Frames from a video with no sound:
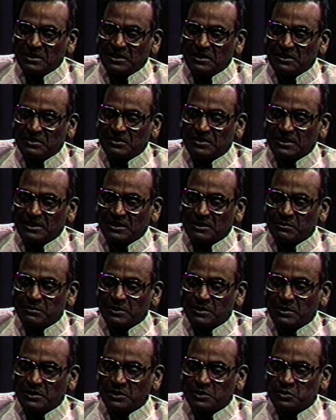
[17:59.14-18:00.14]
difficult
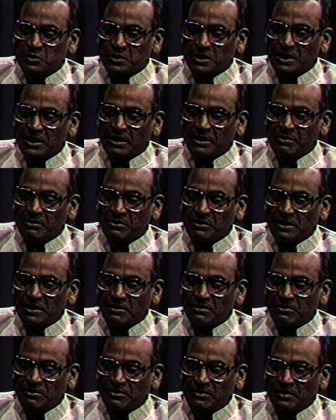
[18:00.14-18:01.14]
because we are really
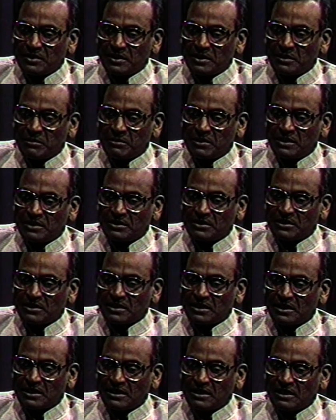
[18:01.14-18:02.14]

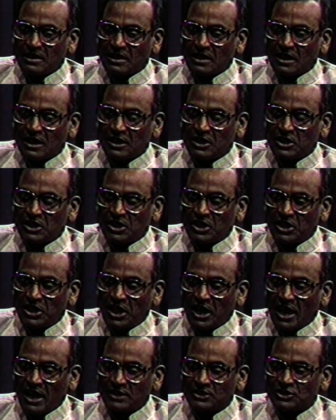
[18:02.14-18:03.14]
fundamentally
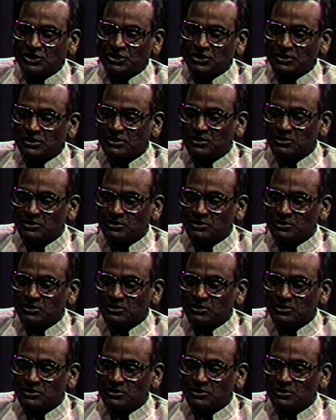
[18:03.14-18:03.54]
attached